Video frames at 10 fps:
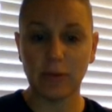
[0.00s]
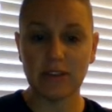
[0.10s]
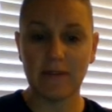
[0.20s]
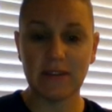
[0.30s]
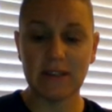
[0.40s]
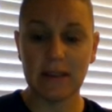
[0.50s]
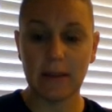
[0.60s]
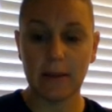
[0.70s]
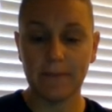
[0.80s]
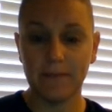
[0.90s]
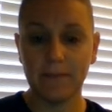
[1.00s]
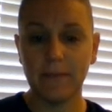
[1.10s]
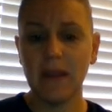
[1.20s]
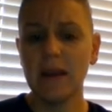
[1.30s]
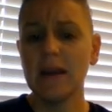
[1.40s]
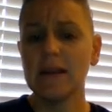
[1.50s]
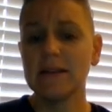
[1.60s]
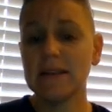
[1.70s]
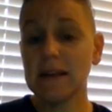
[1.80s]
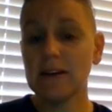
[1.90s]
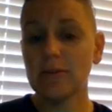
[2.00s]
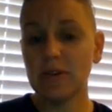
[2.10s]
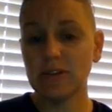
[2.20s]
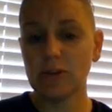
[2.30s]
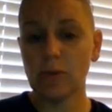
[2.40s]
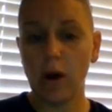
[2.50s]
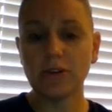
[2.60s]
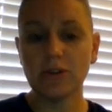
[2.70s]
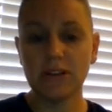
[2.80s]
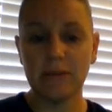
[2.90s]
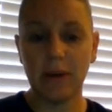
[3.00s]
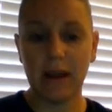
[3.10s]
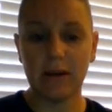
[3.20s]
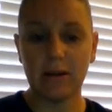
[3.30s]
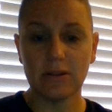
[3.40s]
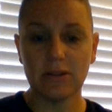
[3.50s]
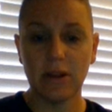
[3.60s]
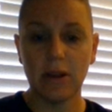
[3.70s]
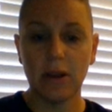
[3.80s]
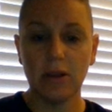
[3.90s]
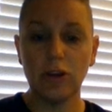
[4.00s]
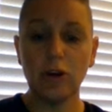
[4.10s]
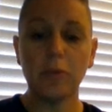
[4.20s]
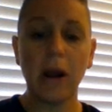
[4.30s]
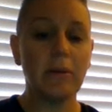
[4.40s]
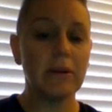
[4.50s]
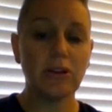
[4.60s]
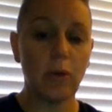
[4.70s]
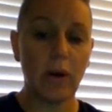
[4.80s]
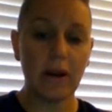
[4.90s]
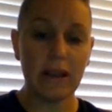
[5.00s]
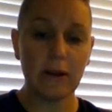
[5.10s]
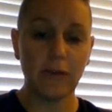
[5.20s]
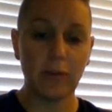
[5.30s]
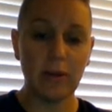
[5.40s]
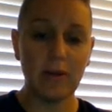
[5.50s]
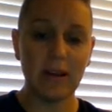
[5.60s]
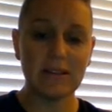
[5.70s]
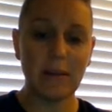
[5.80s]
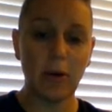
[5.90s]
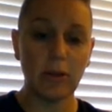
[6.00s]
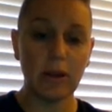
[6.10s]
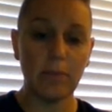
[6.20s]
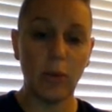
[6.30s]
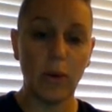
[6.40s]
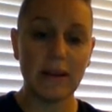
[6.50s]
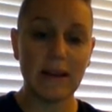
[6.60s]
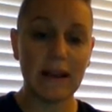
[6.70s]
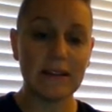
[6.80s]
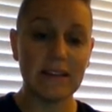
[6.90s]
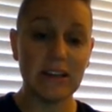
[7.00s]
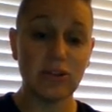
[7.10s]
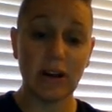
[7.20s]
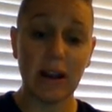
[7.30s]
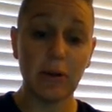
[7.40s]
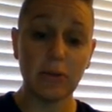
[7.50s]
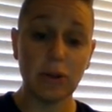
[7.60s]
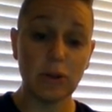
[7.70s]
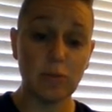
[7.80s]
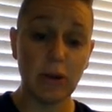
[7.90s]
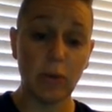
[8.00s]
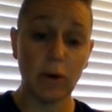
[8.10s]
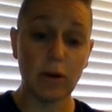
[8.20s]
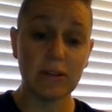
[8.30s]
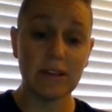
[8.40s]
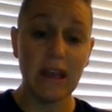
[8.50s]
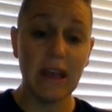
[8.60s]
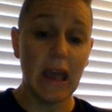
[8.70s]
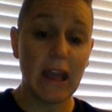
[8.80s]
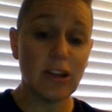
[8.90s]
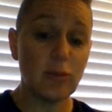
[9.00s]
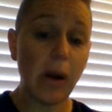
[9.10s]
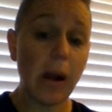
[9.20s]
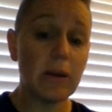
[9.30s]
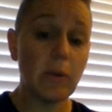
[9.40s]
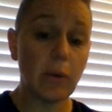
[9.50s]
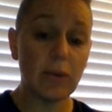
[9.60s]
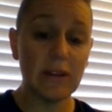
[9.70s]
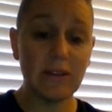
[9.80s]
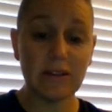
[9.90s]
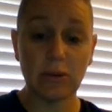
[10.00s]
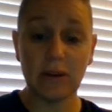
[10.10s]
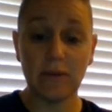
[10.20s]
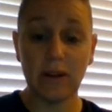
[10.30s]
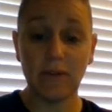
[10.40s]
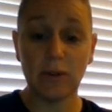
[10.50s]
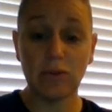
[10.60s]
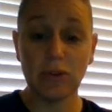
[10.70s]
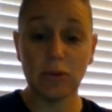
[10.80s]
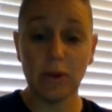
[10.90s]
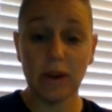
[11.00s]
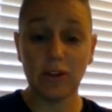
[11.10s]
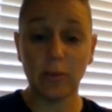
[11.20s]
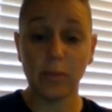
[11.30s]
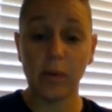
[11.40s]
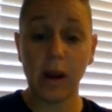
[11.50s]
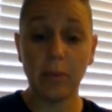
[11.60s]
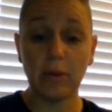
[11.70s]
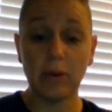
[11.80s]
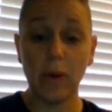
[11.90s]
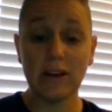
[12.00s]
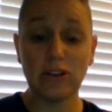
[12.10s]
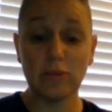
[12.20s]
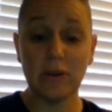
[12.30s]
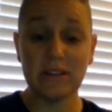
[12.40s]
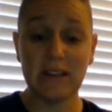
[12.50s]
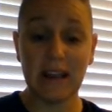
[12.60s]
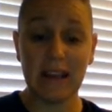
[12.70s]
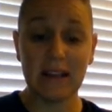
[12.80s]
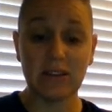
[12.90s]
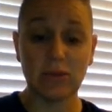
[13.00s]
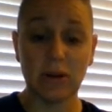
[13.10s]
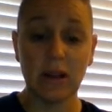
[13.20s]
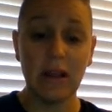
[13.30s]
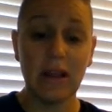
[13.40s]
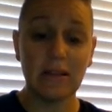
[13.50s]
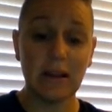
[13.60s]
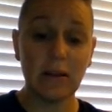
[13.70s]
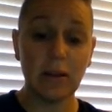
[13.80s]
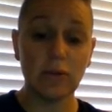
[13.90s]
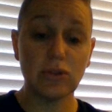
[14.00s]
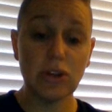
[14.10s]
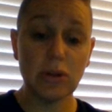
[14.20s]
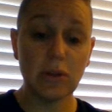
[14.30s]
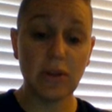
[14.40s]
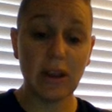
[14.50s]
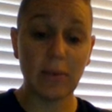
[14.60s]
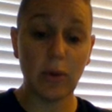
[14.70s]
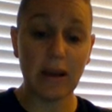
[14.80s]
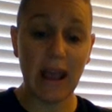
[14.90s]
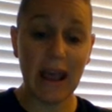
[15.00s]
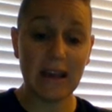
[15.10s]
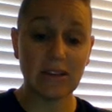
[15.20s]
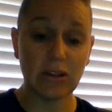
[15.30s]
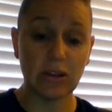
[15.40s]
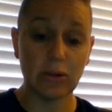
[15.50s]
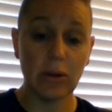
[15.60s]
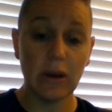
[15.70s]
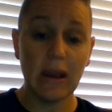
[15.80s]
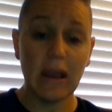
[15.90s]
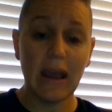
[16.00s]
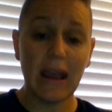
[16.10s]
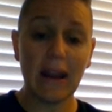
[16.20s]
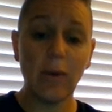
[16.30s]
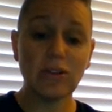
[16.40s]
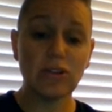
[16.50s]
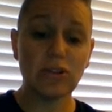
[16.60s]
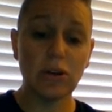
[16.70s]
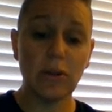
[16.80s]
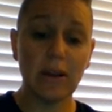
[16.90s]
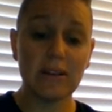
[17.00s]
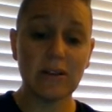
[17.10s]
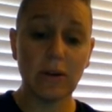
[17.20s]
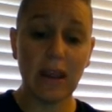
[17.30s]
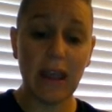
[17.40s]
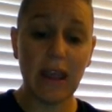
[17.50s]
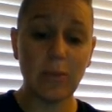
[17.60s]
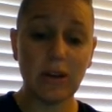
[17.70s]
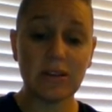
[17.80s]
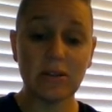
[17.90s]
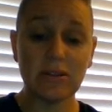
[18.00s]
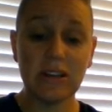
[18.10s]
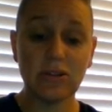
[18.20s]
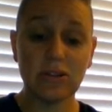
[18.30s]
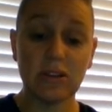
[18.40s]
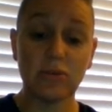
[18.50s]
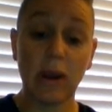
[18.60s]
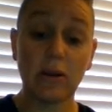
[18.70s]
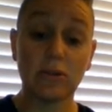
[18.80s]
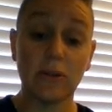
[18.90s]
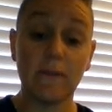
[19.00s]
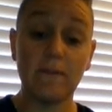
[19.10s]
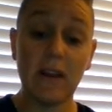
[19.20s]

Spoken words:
April 17th. Dear Mr. Walter Dean Myers, you probably don't want to hear from me because I'm only a boy and not a teacher and I don't use big words. And you probably won't read this, or even if you do read it, you're probably way too busy to answer it, let alone do the thing I'm going to ask you. And I want you to know that it's okay because our teacher says writers